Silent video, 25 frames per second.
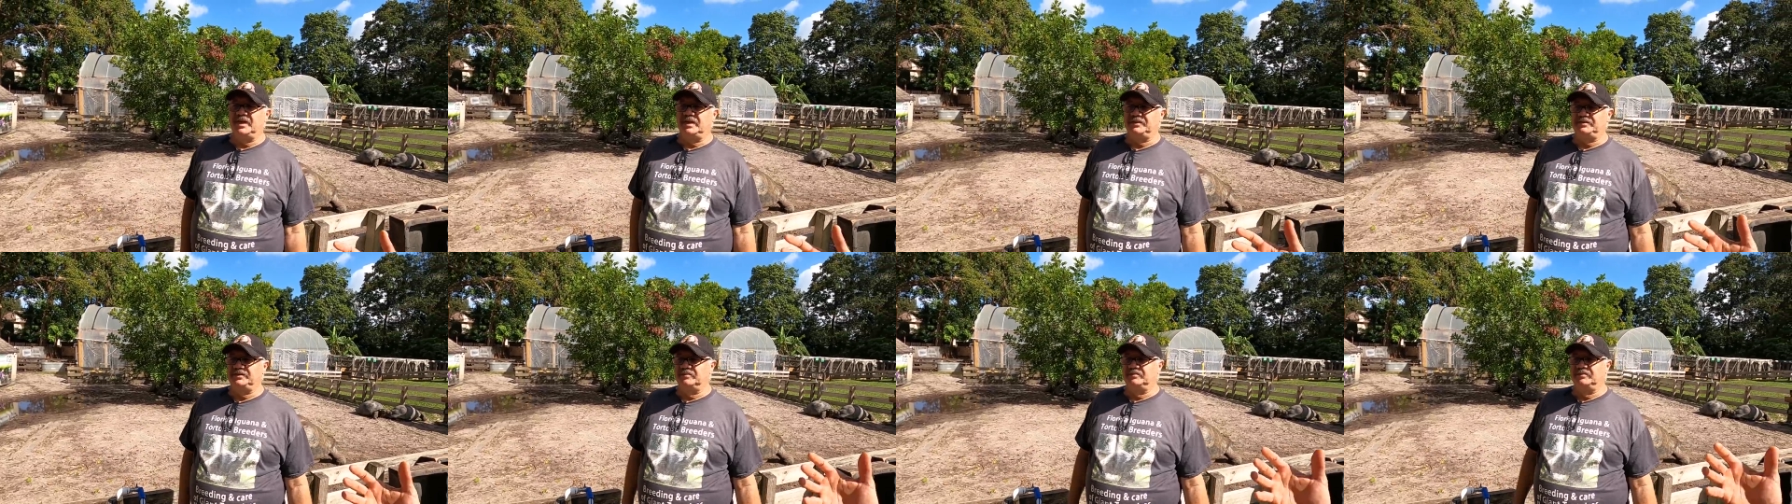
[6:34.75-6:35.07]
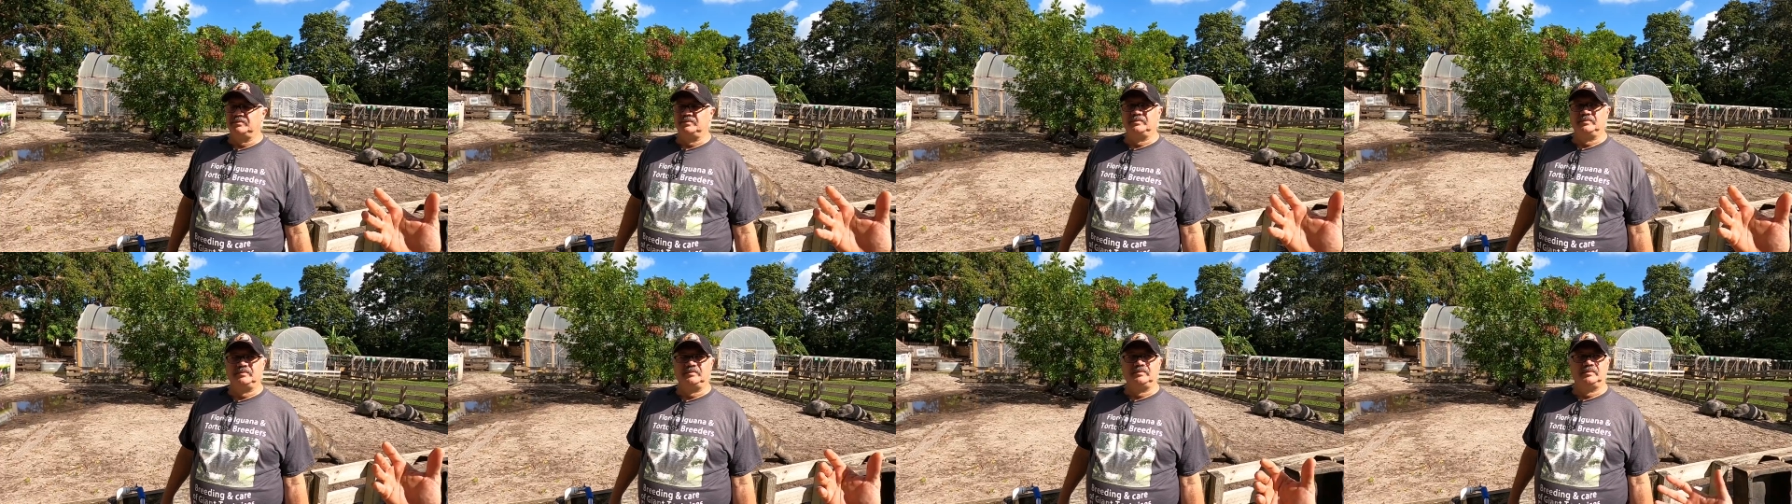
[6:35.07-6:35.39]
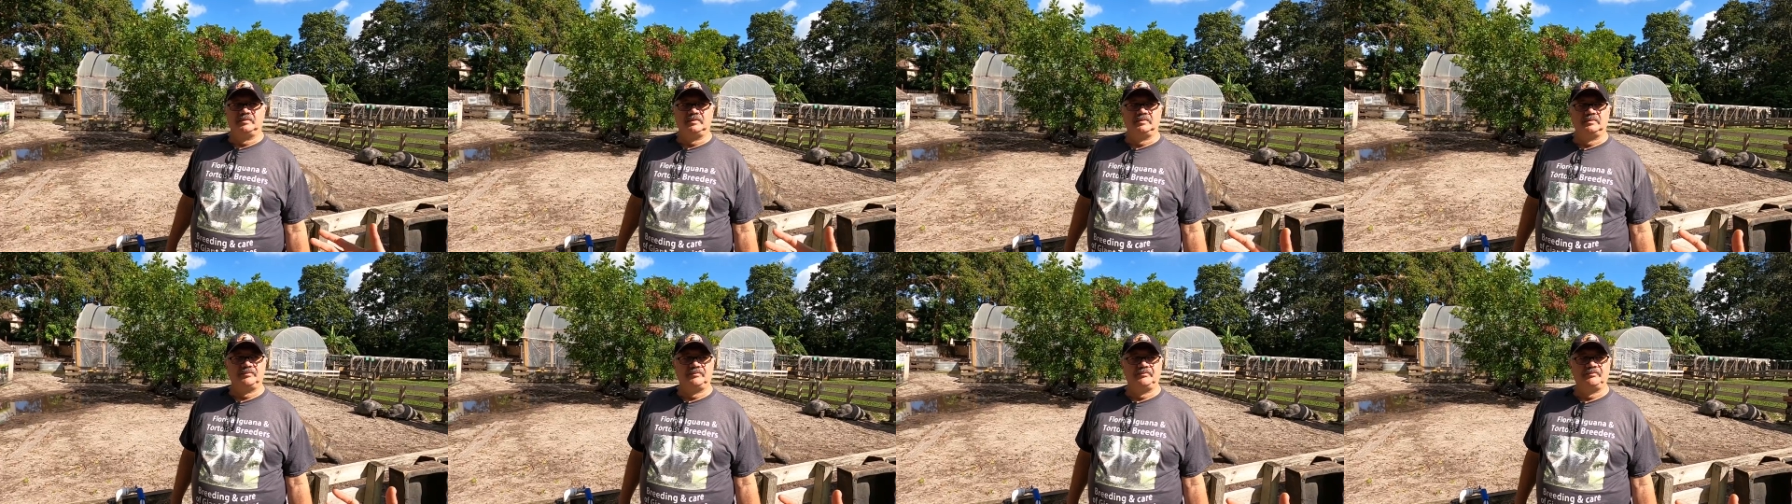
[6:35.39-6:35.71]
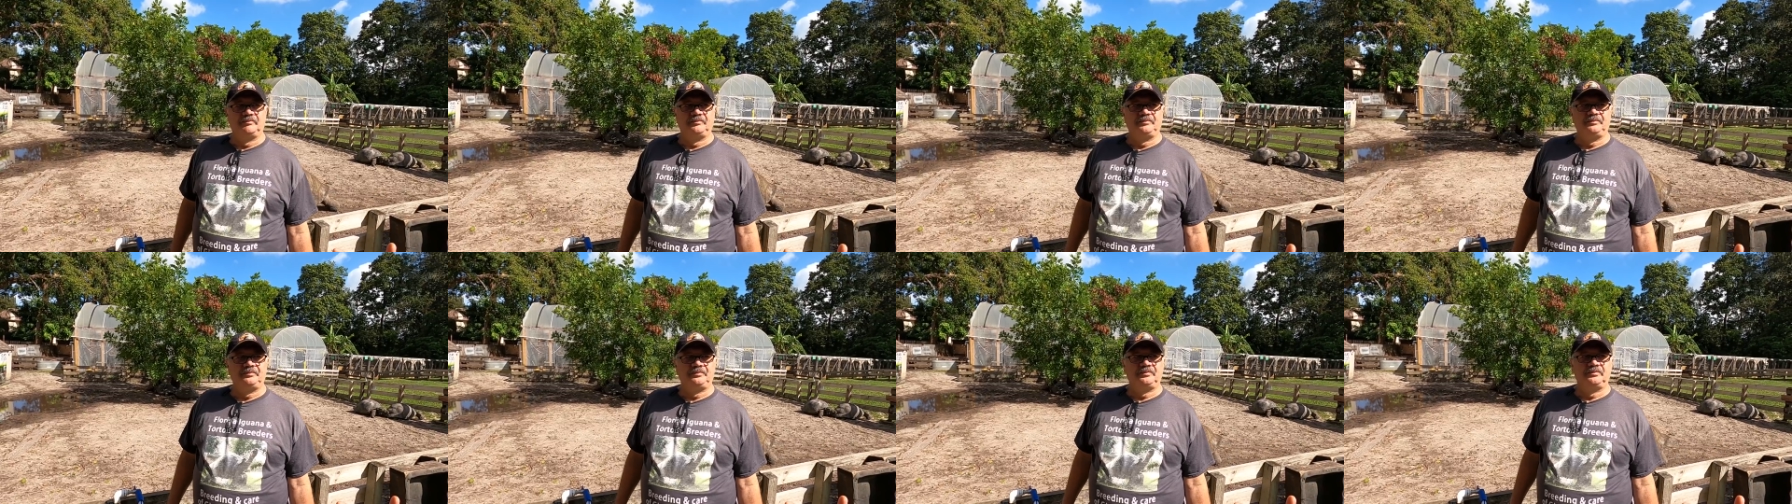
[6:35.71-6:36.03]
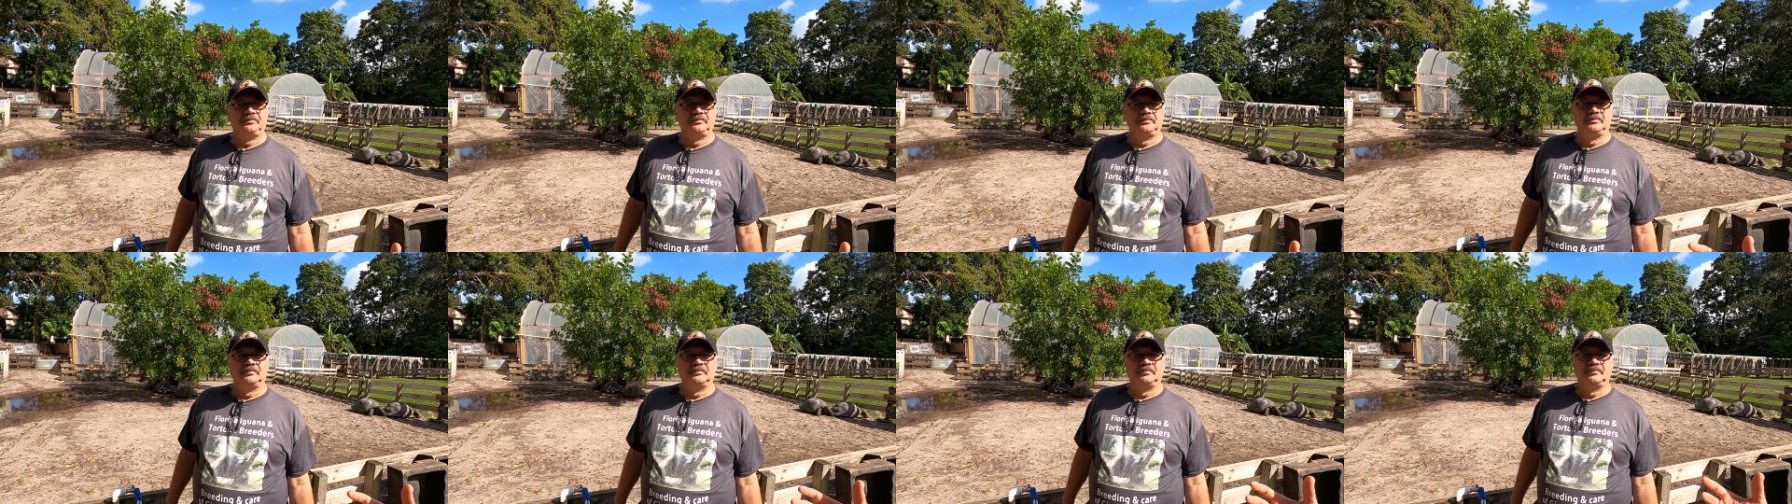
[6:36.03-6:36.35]
and there's no reason
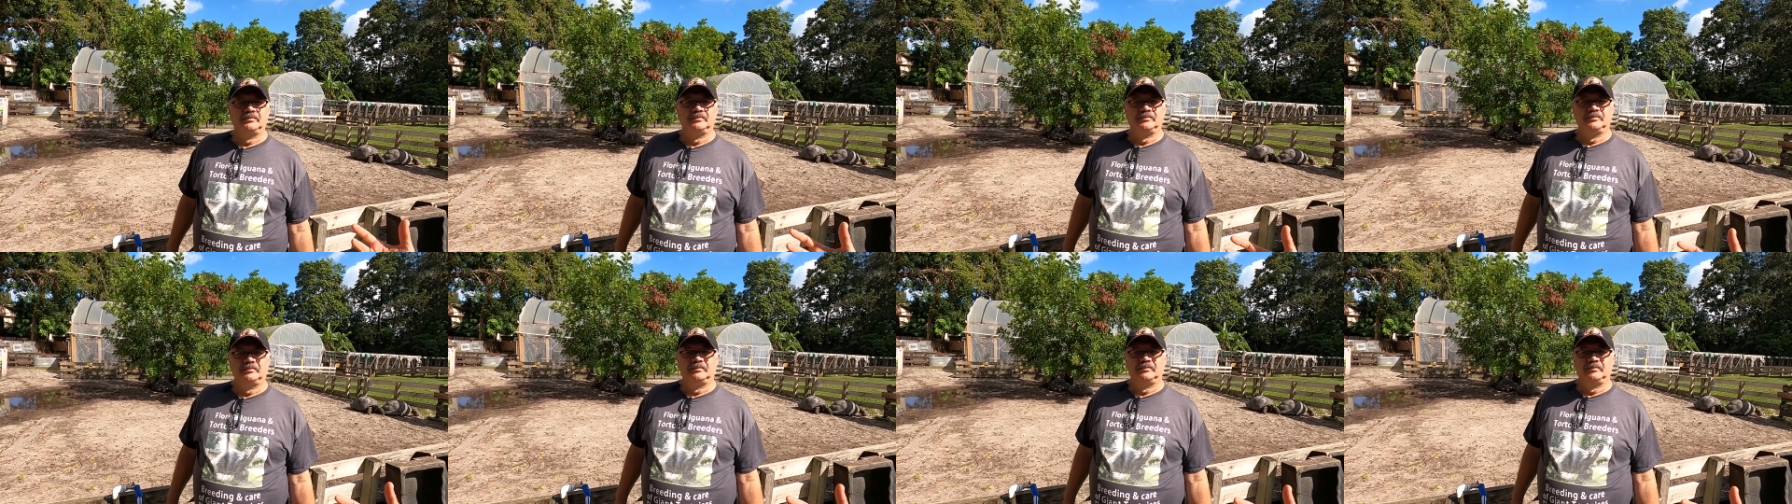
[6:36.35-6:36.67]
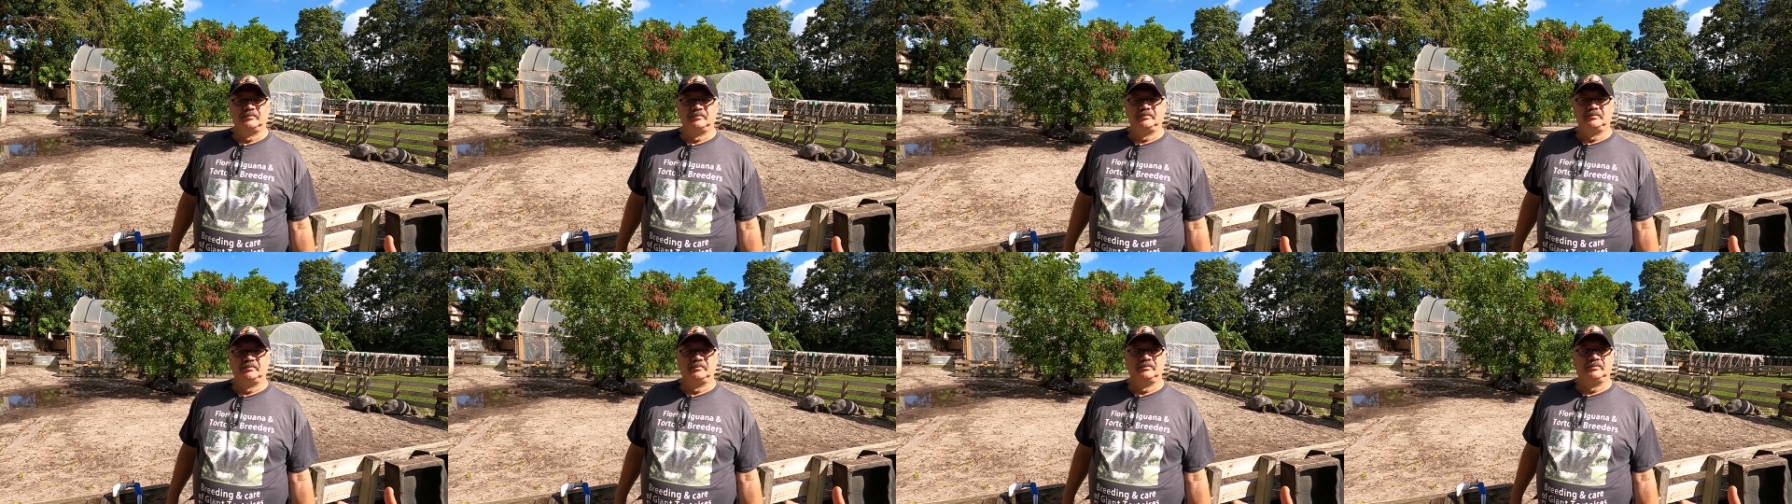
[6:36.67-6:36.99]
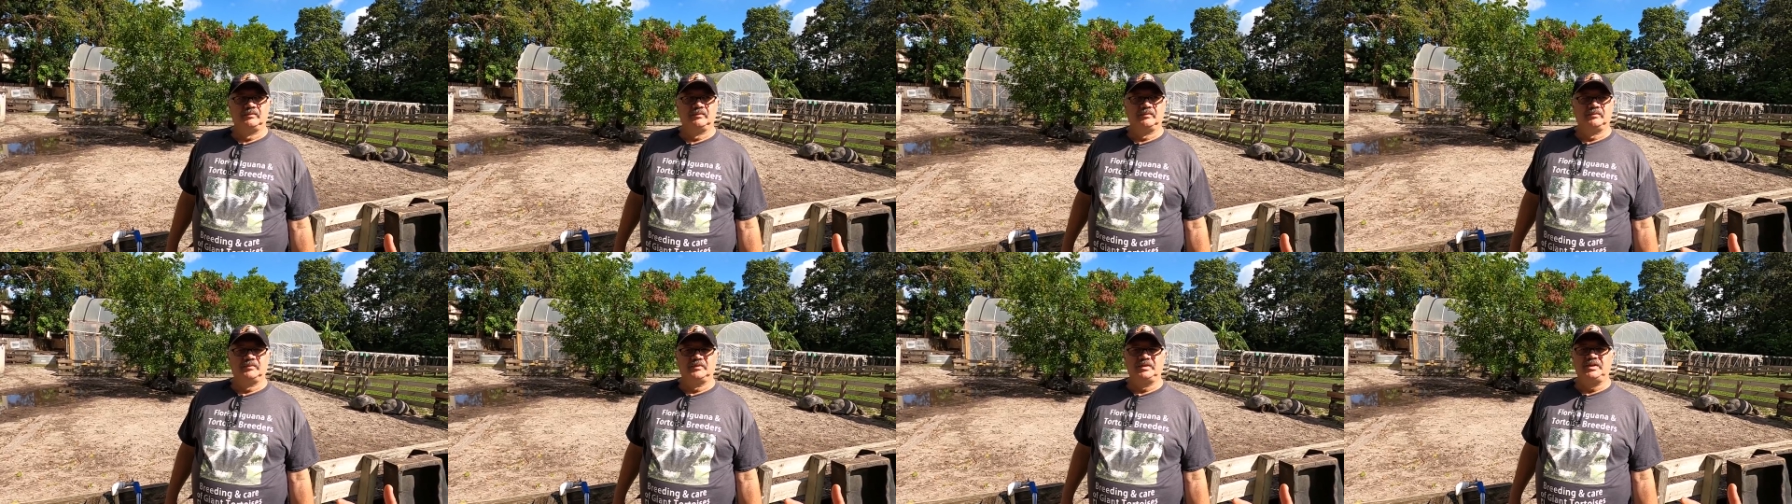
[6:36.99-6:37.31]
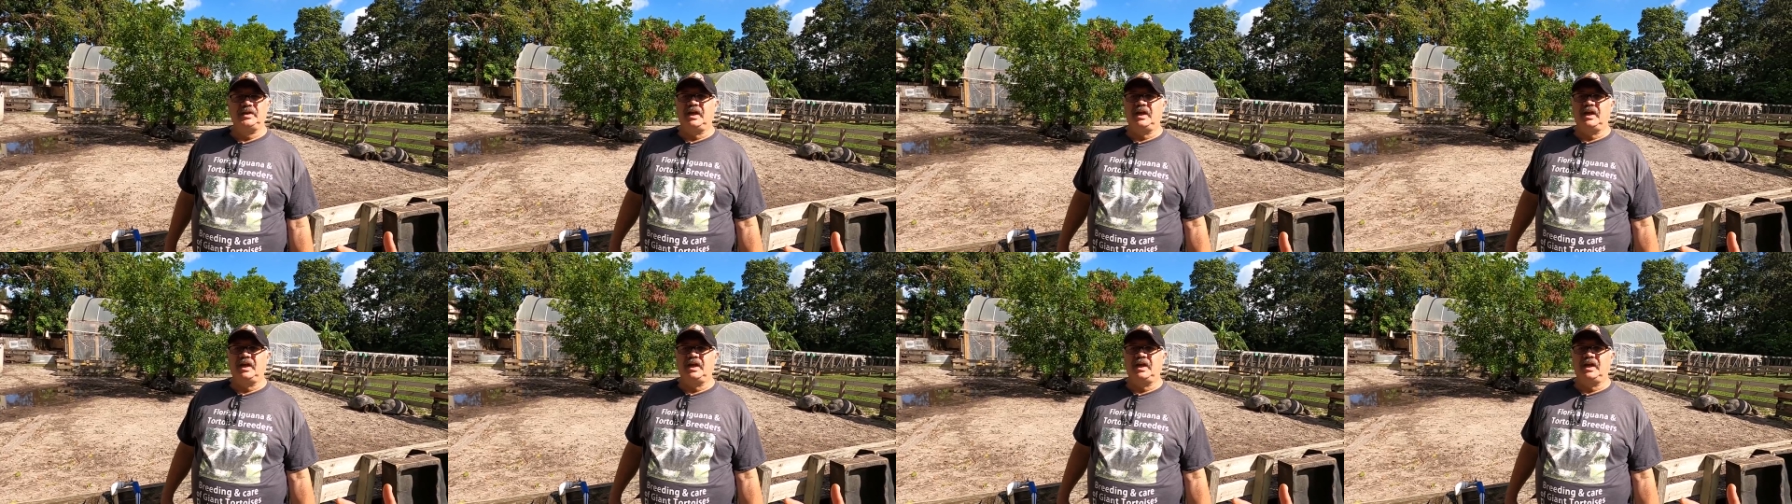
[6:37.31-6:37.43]
to take from the wild.